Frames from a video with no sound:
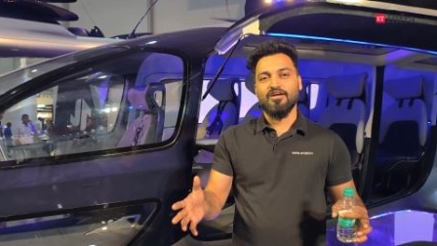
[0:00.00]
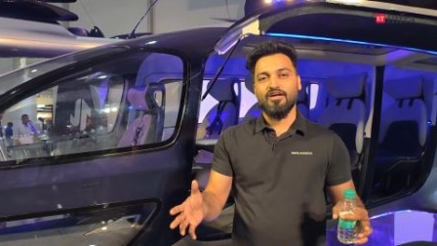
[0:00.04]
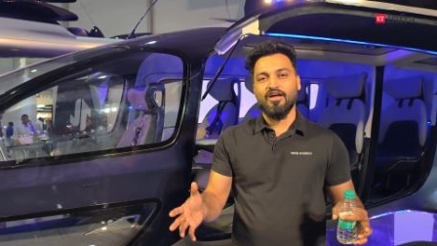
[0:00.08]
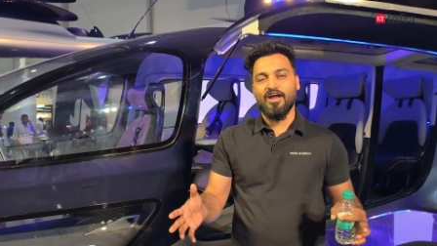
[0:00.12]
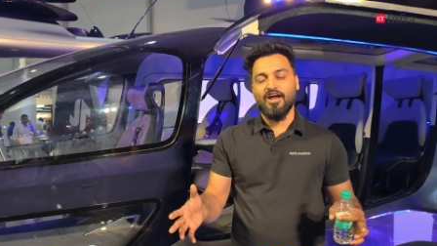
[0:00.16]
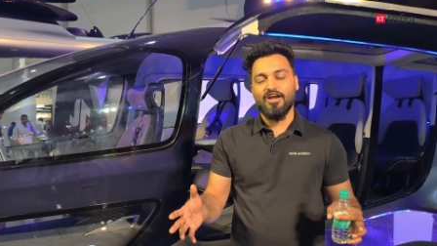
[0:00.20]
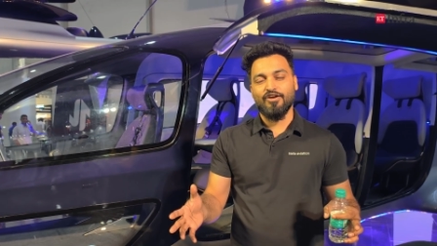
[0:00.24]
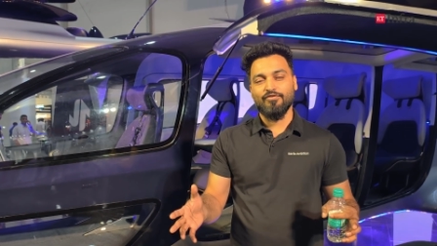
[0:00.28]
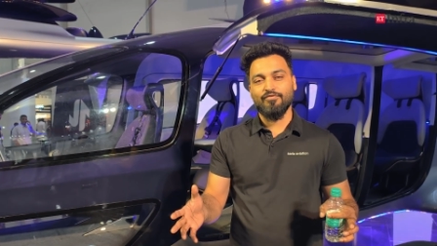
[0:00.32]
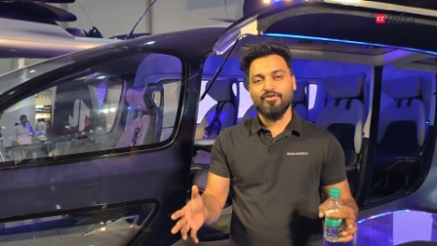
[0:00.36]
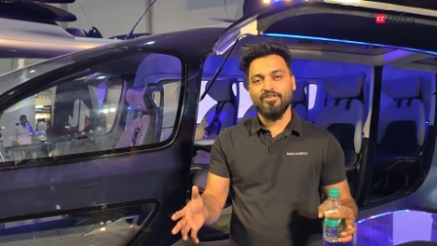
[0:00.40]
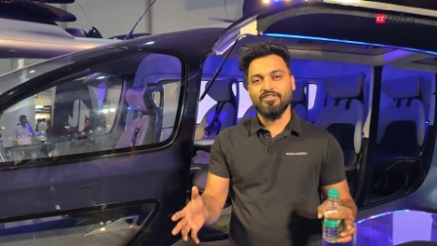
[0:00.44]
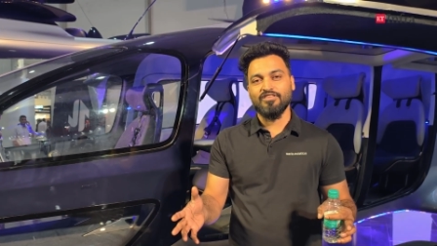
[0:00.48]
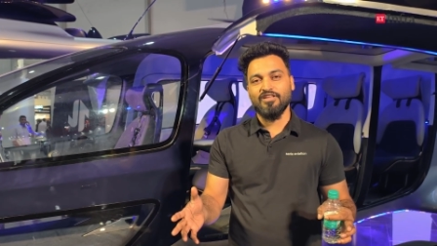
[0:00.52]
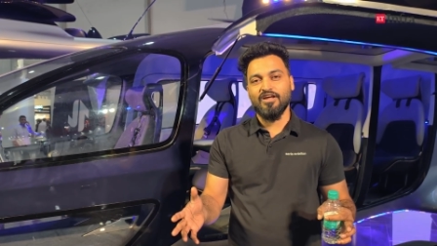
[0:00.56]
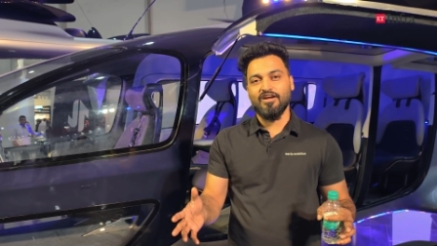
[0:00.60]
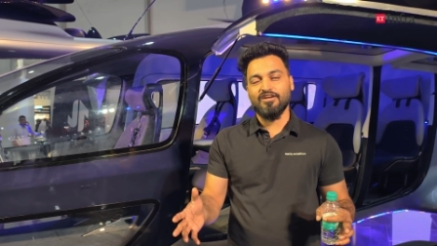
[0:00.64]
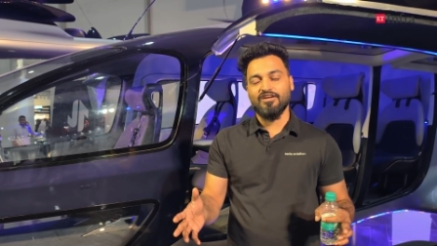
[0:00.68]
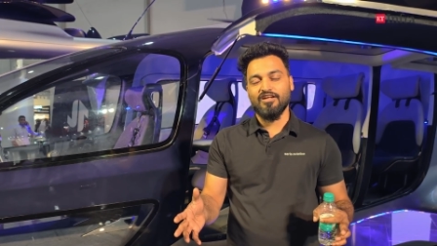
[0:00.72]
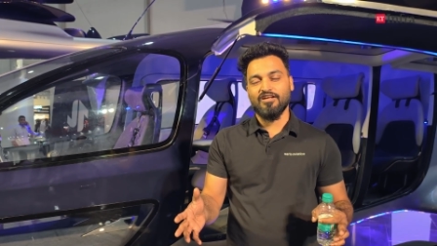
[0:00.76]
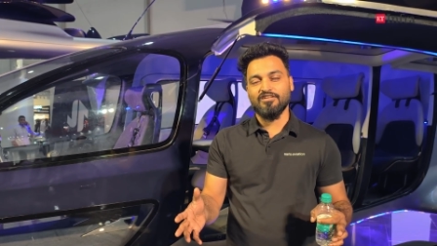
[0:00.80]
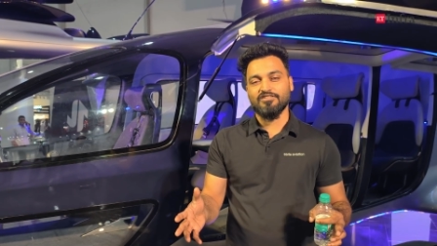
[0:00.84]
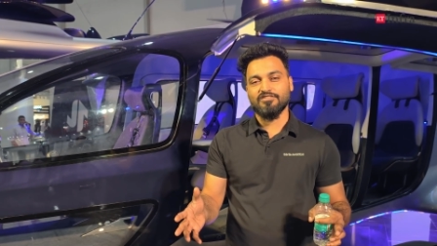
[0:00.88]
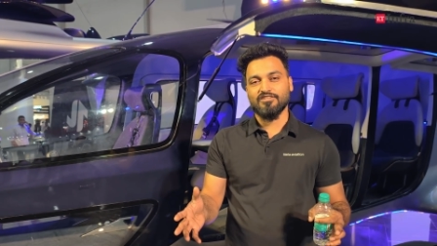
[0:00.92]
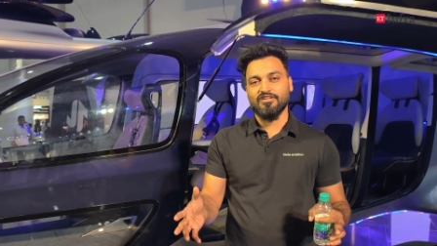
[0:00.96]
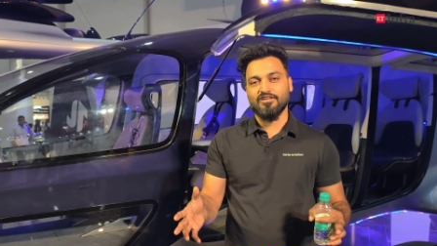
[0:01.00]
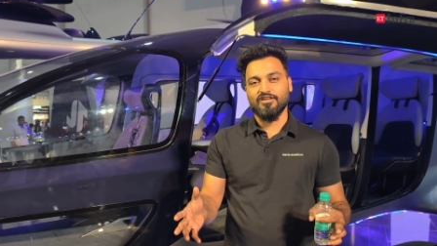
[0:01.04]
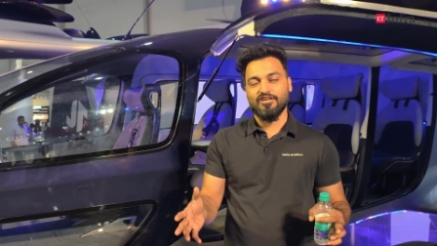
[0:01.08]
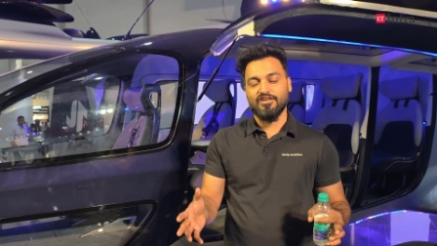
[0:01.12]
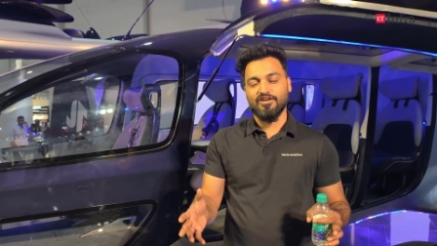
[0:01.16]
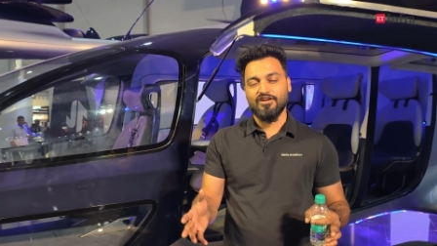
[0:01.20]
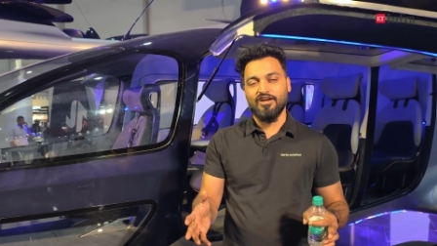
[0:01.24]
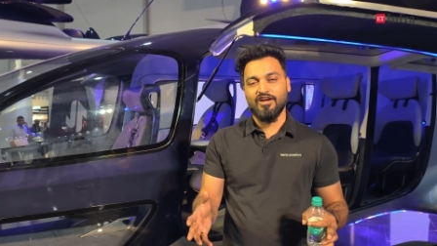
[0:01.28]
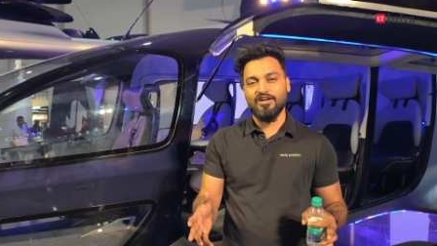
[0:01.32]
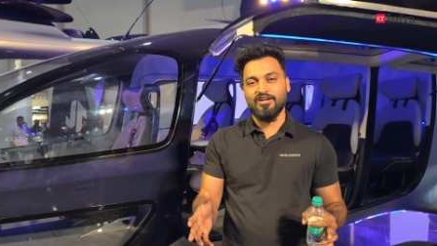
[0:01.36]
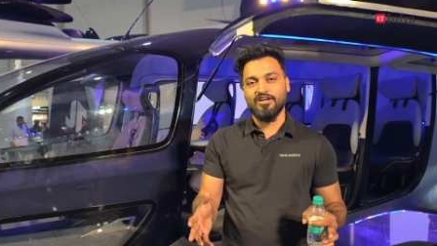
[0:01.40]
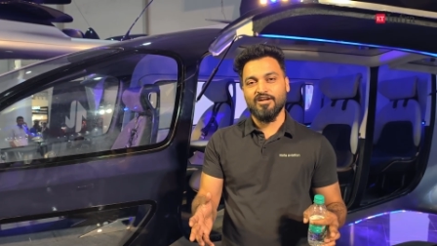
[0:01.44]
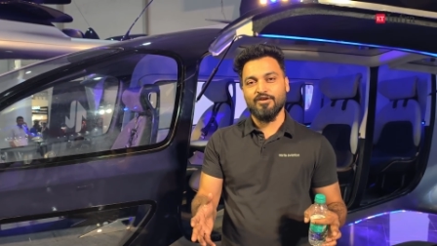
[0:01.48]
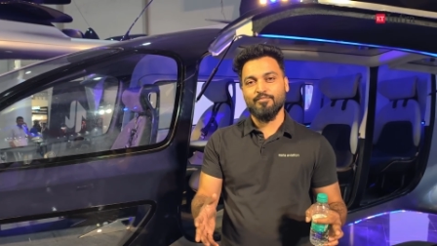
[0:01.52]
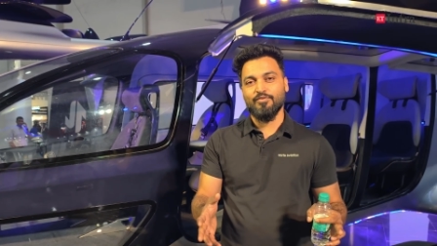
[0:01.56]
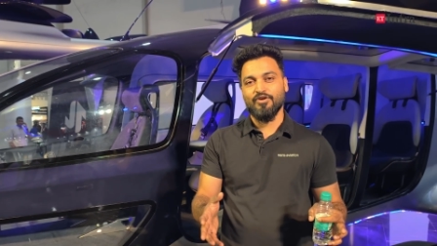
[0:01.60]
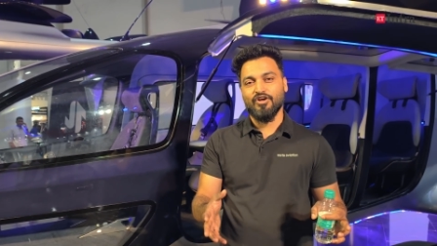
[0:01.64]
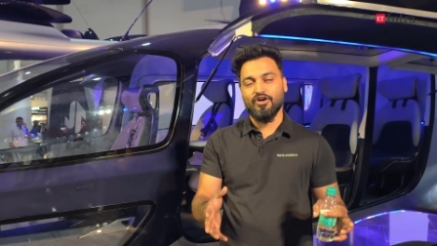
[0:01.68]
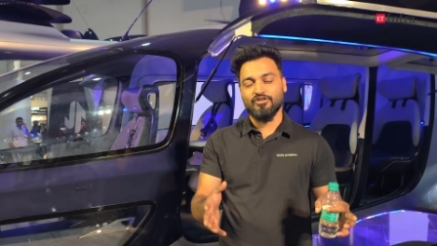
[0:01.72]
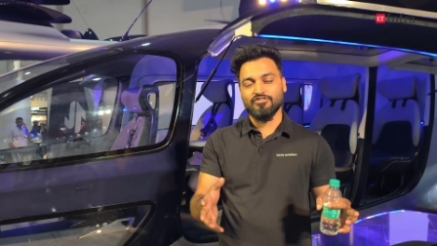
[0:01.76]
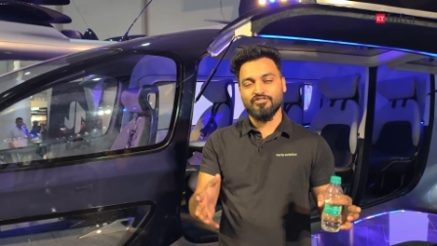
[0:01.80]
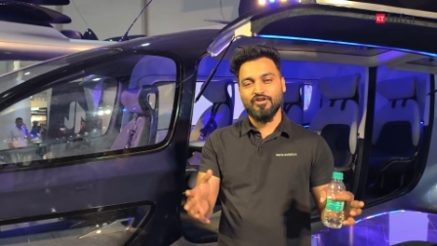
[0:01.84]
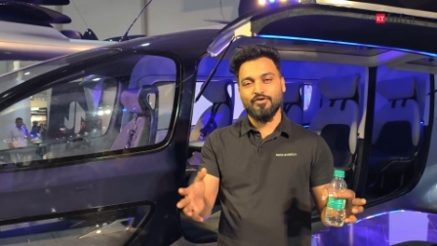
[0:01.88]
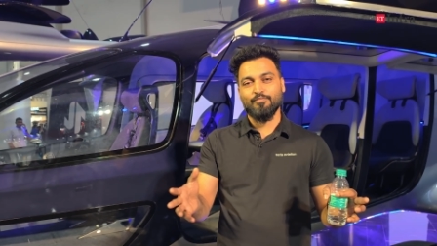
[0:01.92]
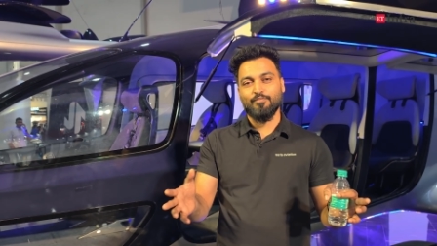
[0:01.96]
headwind that has created
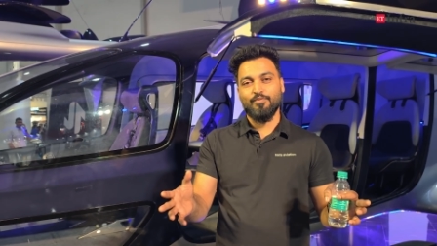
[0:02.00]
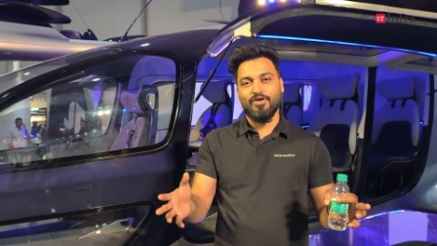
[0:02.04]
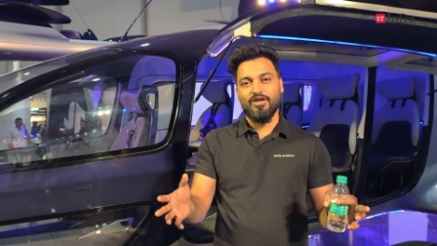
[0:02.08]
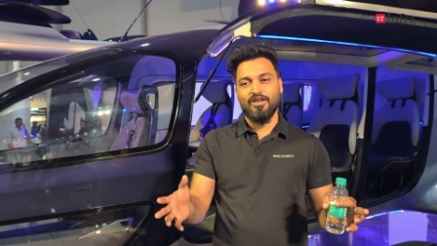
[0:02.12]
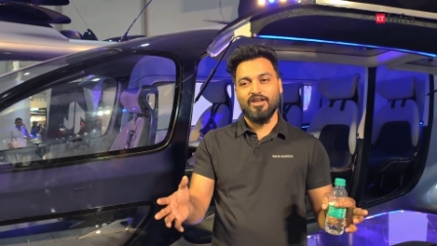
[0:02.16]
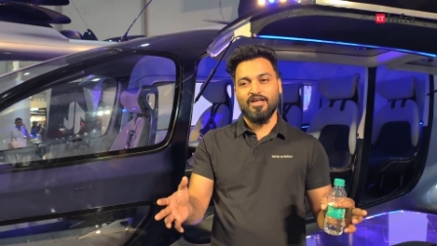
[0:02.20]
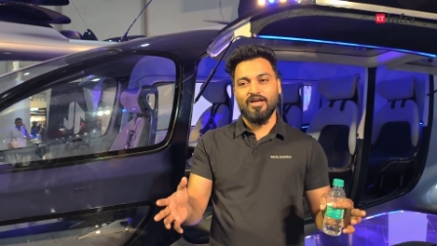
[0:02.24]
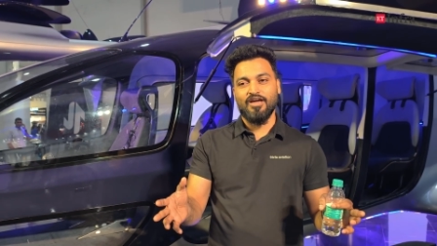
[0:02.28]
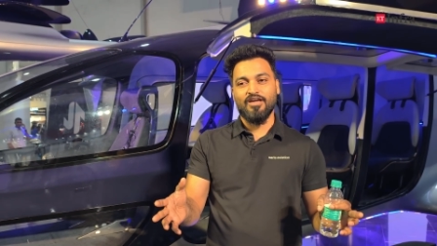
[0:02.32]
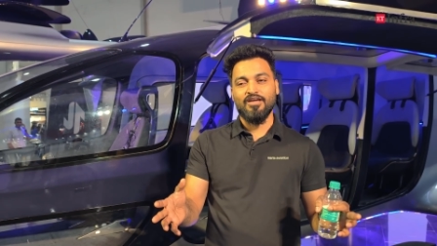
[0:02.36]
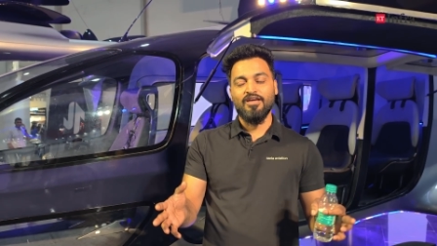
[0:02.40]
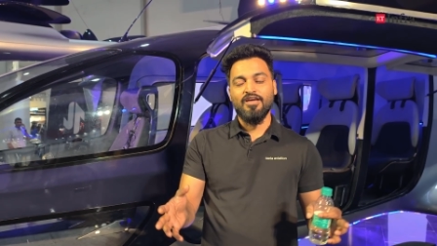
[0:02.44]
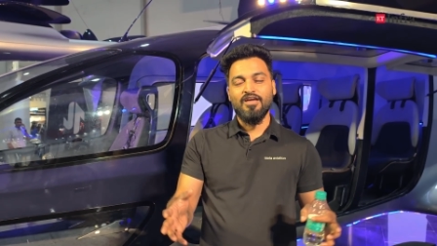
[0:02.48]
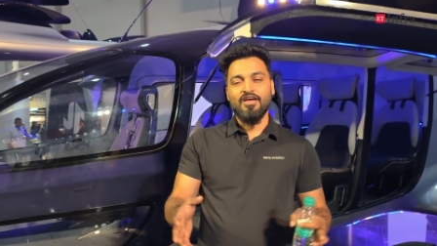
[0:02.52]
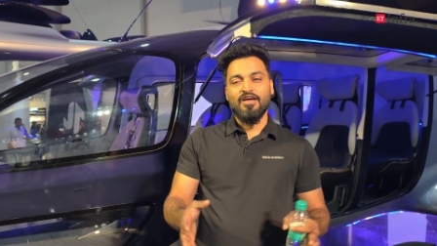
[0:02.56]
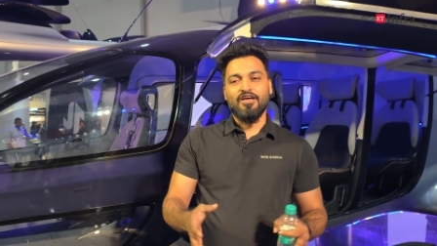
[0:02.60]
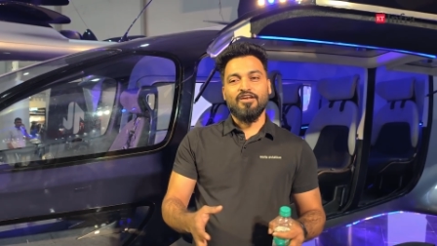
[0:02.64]
because of PLI.